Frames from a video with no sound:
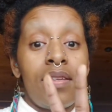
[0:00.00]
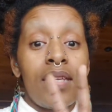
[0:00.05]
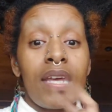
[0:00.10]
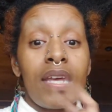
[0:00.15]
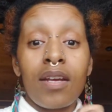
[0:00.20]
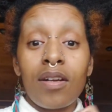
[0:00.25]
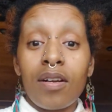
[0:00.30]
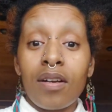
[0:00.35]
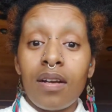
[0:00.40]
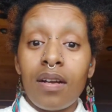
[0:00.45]

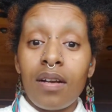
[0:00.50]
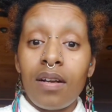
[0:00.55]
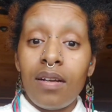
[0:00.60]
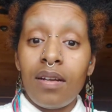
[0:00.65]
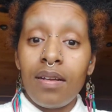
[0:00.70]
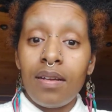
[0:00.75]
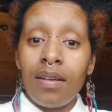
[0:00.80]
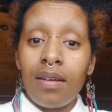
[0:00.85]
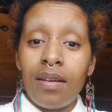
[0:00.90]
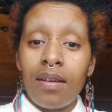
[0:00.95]

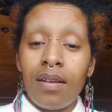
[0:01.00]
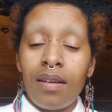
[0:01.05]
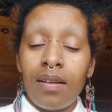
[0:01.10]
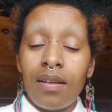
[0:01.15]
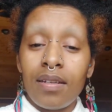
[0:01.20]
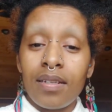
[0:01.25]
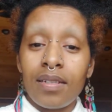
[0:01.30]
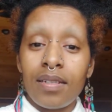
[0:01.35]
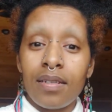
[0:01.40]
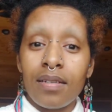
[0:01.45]
Their
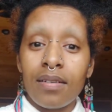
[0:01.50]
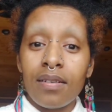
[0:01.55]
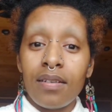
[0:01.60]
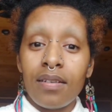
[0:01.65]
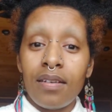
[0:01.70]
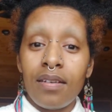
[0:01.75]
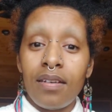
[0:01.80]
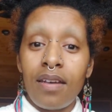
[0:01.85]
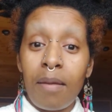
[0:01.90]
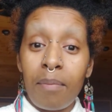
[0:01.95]

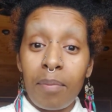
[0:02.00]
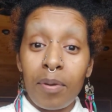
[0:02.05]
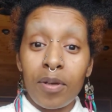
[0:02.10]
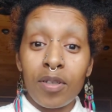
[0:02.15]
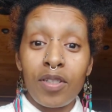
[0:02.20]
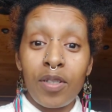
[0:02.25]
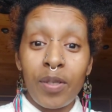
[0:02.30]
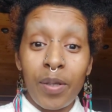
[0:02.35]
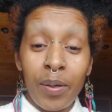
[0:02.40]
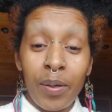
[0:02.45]

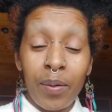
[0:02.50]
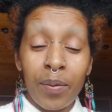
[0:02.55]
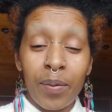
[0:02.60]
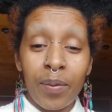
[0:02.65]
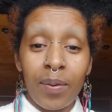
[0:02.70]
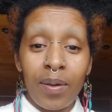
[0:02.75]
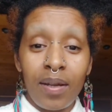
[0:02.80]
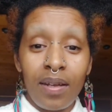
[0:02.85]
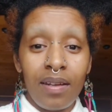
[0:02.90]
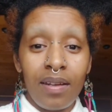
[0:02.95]
number
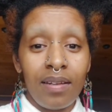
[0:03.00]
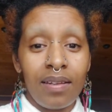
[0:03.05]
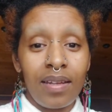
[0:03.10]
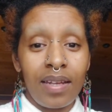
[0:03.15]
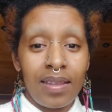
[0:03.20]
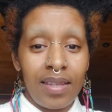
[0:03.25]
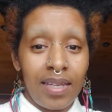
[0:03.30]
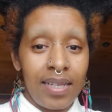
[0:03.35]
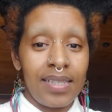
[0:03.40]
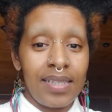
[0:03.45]
2
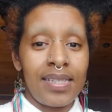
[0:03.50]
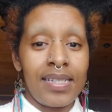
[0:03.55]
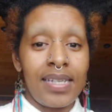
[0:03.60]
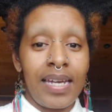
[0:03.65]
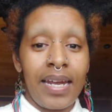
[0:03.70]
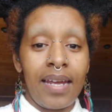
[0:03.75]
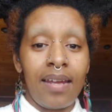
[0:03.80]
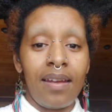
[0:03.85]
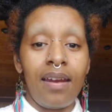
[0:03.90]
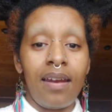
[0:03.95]
that they
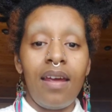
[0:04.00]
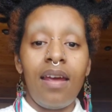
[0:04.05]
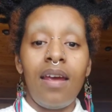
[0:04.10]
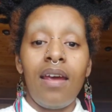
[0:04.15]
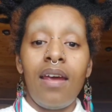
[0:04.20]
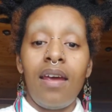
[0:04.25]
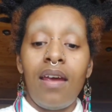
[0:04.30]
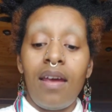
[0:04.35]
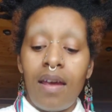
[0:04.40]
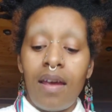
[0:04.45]
state
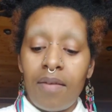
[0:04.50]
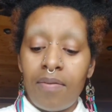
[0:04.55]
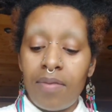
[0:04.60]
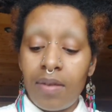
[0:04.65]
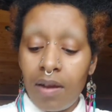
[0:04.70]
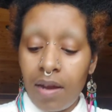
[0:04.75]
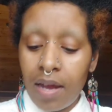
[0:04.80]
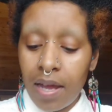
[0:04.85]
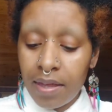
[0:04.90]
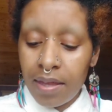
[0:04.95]
of
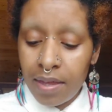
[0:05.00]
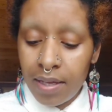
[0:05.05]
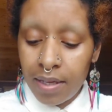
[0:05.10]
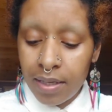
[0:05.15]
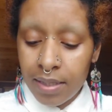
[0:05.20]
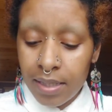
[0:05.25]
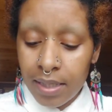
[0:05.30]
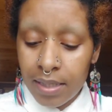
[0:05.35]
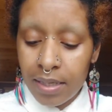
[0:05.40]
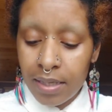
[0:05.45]
their
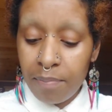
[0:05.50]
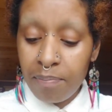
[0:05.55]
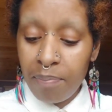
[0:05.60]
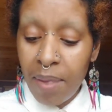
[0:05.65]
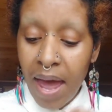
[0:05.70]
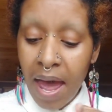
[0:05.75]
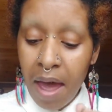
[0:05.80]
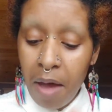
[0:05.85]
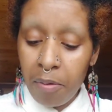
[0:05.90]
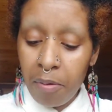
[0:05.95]
ethics is
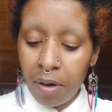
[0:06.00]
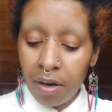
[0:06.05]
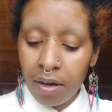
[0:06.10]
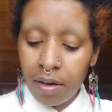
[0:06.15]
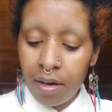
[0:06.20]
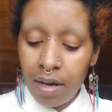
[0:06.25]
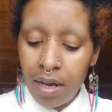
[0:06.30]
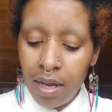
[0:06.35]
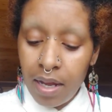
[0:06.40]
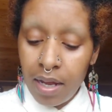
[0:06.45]

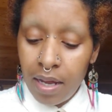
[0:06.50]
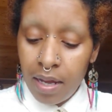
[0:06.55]
empower.